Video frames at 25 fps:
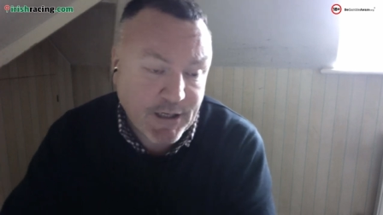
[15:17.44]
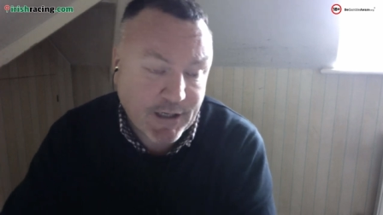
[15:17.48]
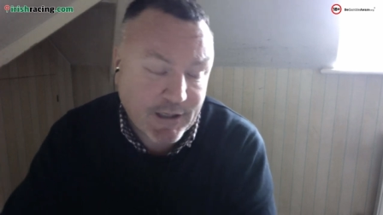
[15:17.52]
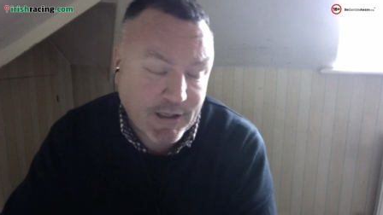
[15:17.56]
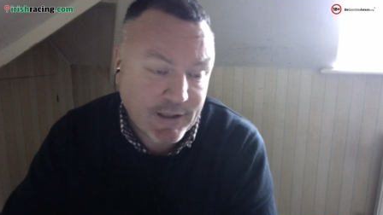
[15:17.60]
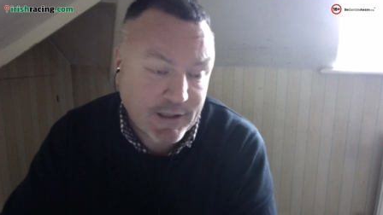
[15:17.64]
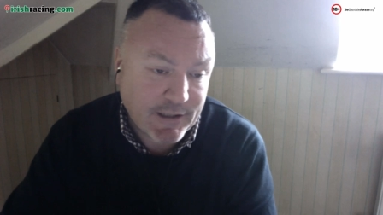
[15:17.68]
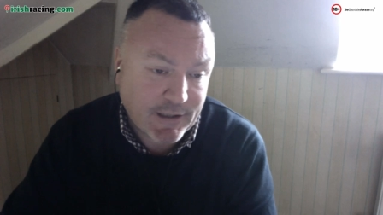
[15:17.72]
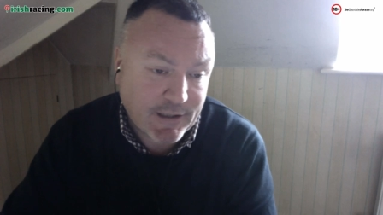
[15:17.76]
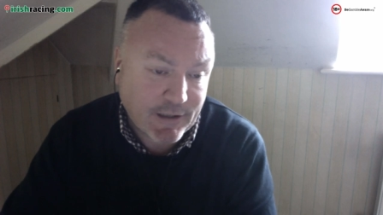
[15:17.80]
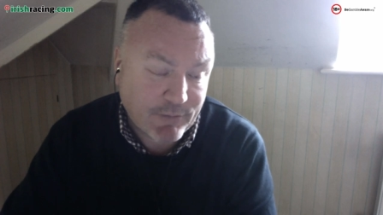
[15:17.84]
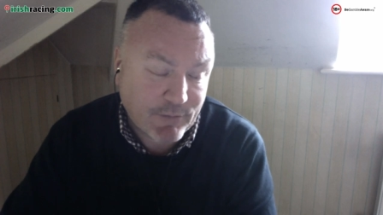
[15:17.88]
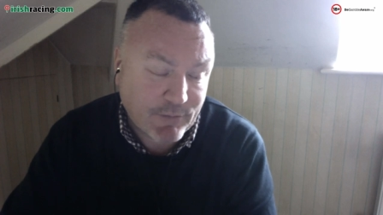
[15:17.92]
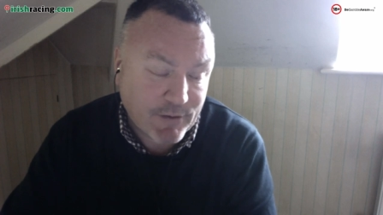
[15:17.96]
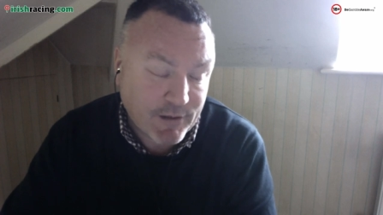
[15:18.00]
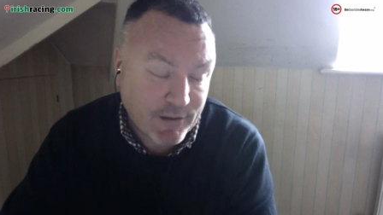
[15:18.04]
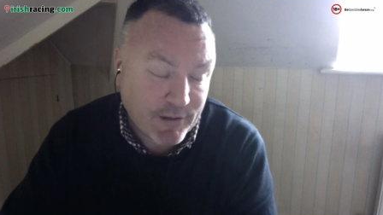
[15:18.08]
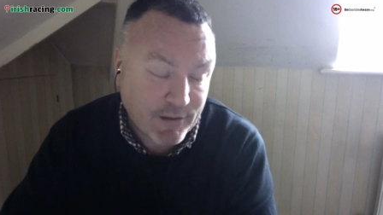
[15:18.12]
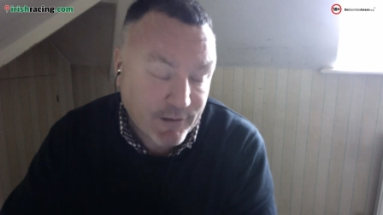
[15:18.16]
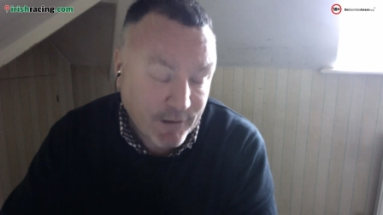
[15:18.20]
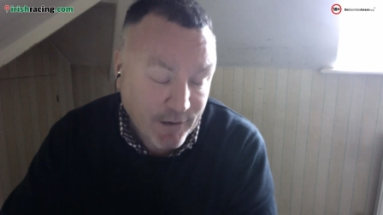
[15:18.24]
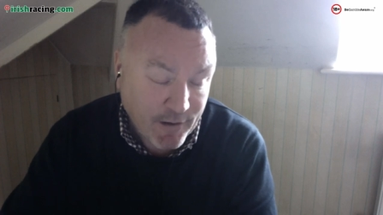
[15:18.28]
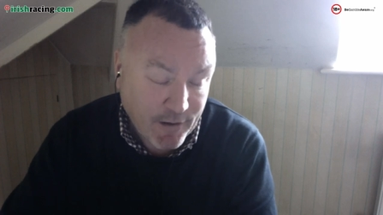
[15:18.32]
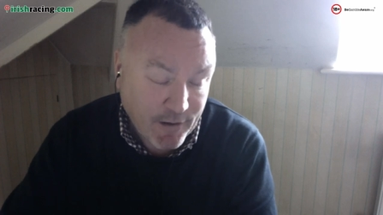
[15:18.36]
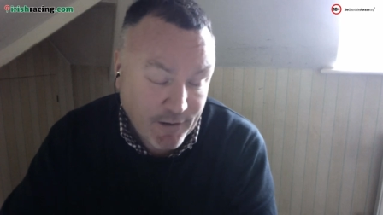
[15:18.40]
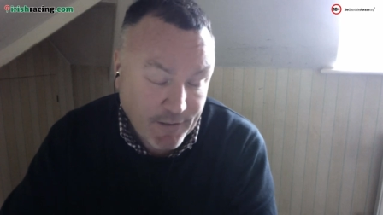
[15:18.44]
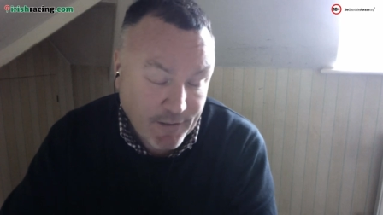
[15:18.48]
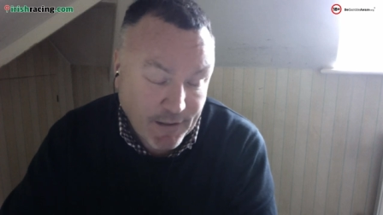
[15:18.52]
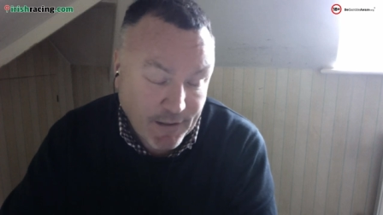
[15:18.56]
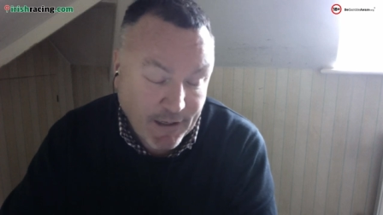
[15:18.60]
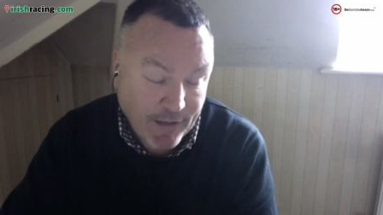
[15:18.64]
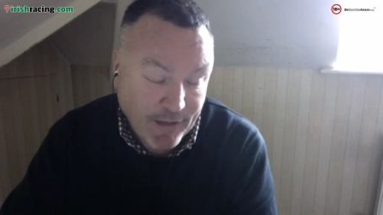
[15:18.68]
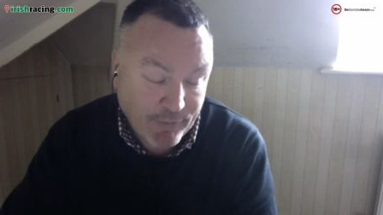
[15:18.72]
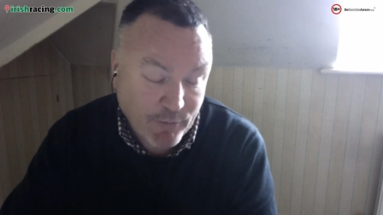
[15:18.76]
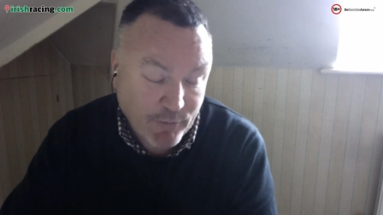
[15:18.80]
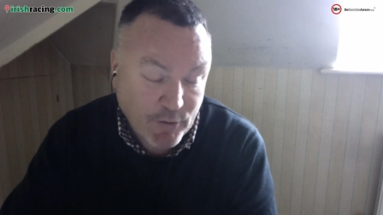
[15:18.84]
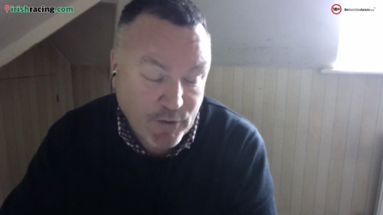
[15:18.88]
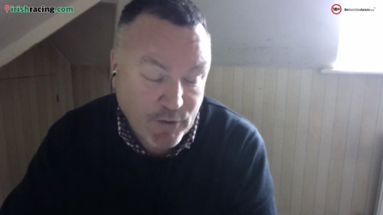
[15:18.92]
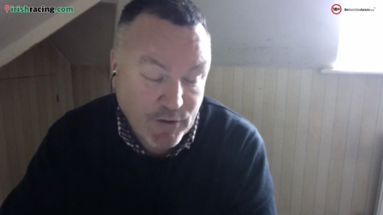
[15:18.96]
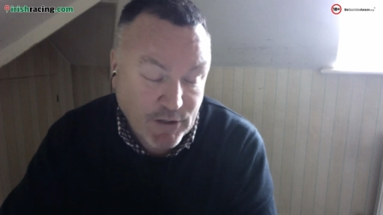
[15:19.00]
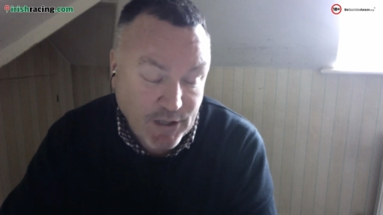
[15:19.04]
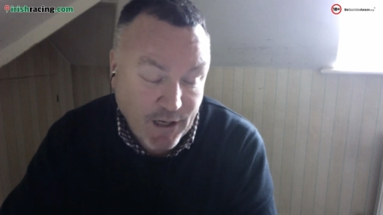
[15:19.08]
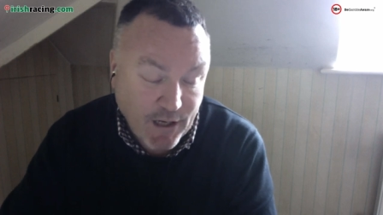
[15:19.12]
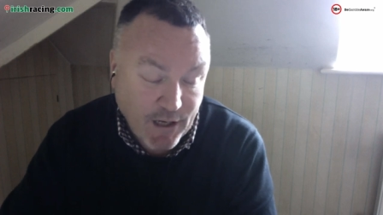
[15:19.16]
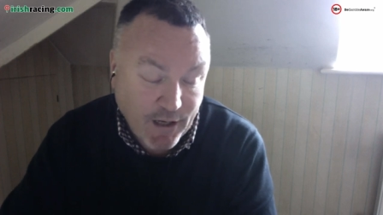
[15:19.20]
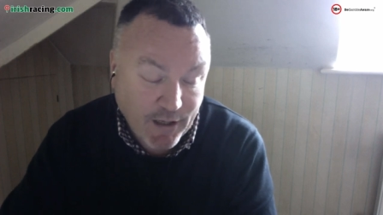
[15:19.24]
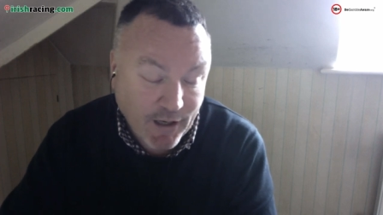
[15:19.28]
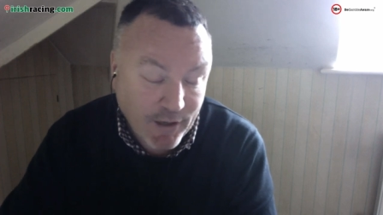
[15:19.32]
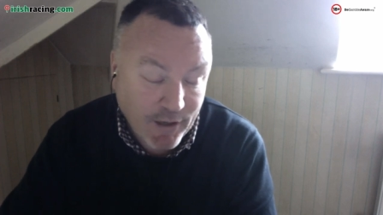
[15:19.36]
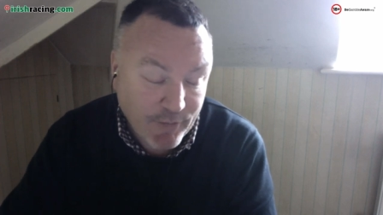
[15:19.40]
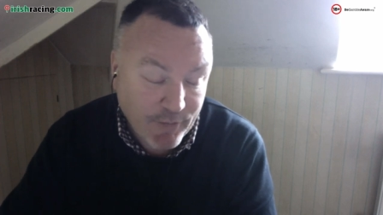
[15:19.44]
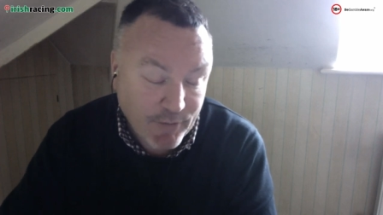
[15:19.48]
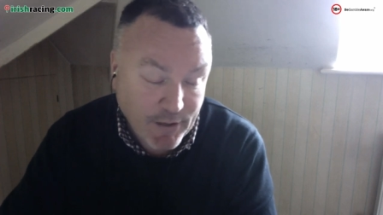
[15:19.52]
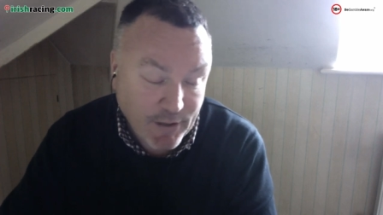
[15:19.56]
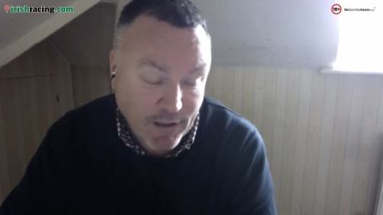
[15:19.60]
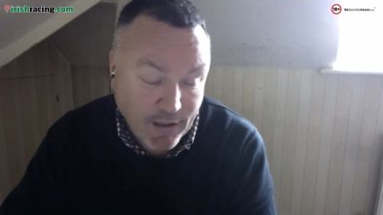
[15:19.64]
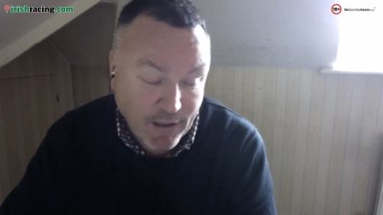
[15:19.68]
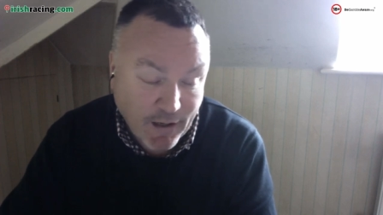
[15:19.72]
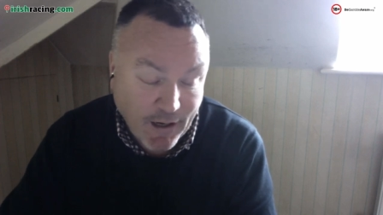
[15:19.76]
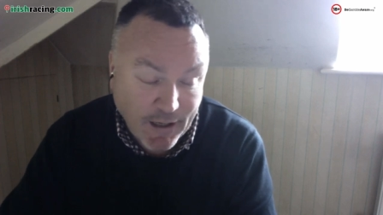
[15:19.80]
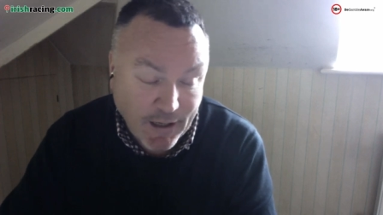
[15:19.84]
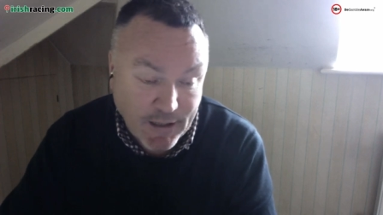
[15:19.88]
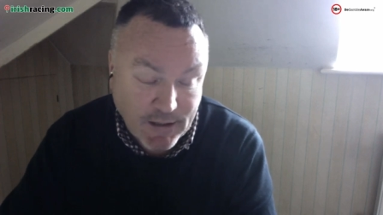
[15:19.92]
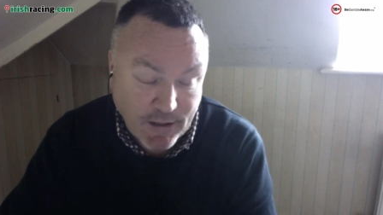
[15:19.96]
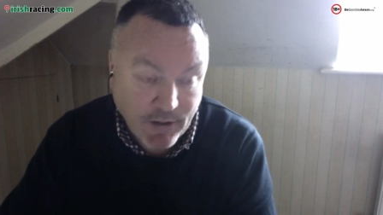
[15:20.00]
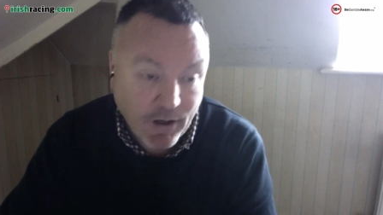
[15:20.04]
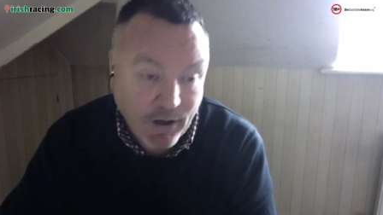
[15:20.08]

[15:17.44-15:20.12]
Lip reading: particularly given the levels of turnover that are likely.